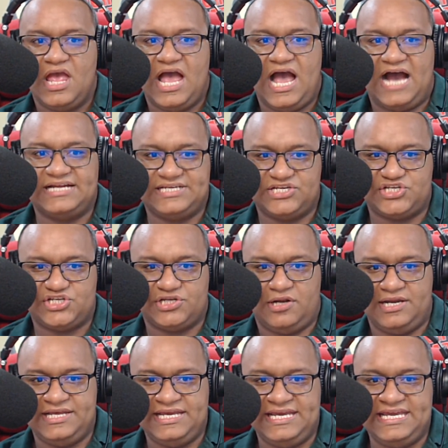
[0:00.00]

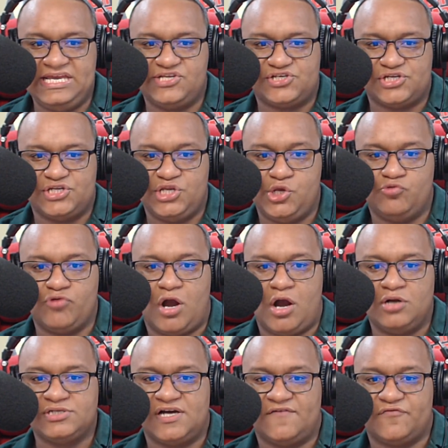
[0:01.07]
Additionally, each new
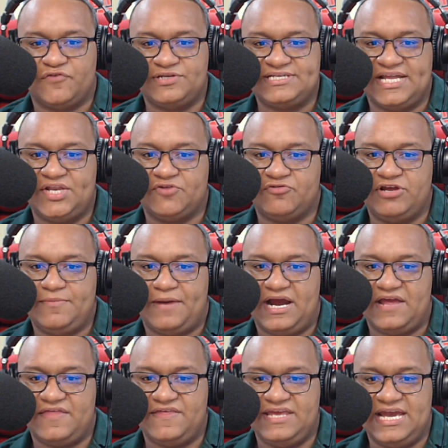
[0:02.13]
round of retendering
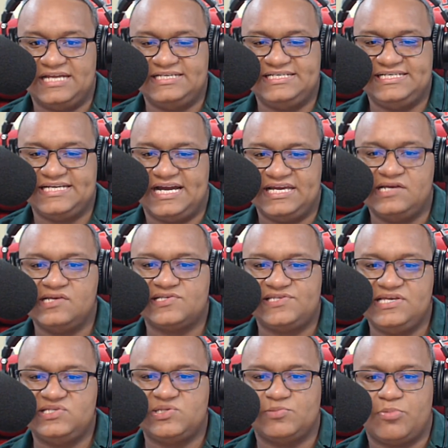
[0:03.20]
by the NDIA
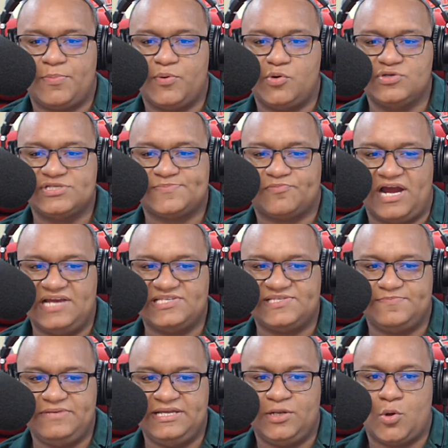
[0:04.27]
sees the proposed price
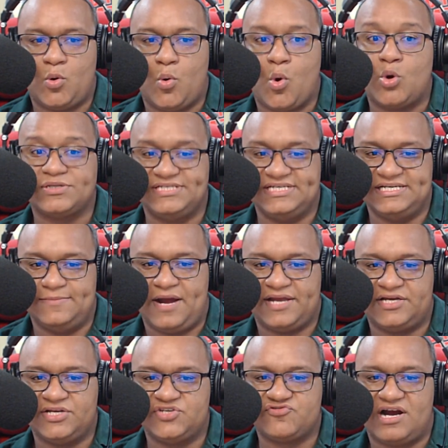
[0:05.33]
being quoted by
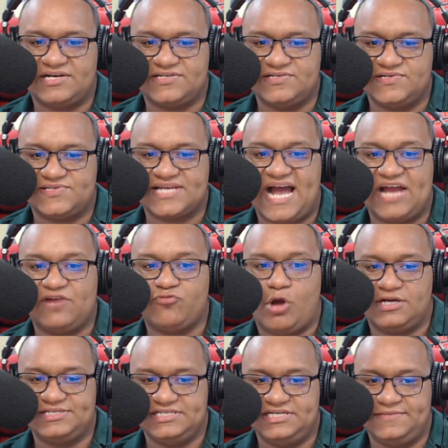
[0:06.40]
contractors
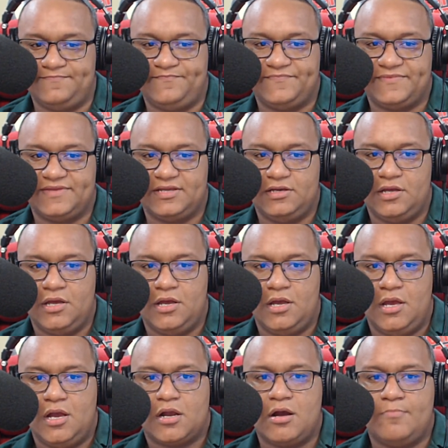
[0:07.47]
skyrocketing.
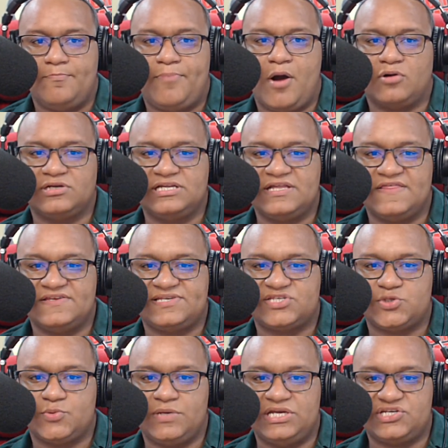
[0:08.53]
Compounding the
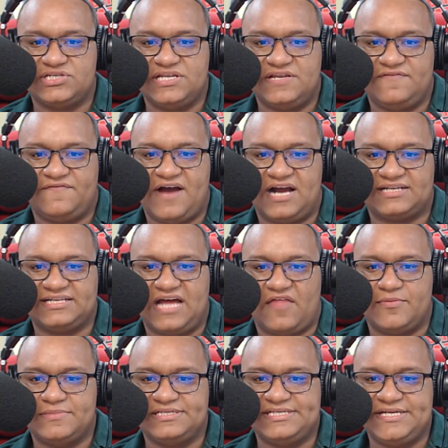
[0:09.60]
situation, in fact, that
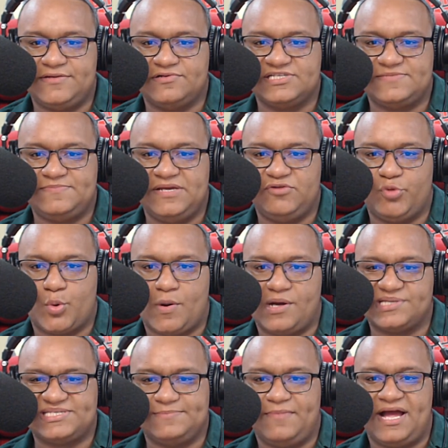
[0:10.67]
the materials being
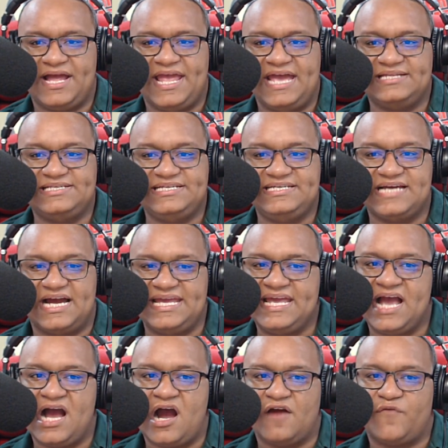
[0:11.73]
requested by
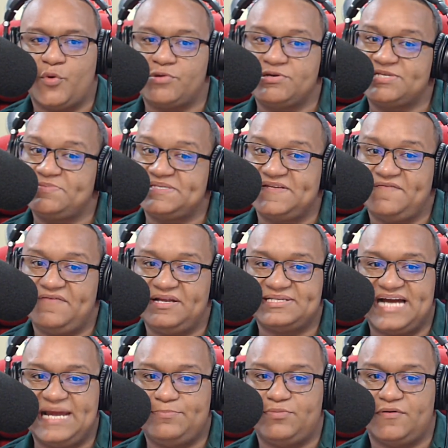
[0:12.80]
NDIA are for a specific type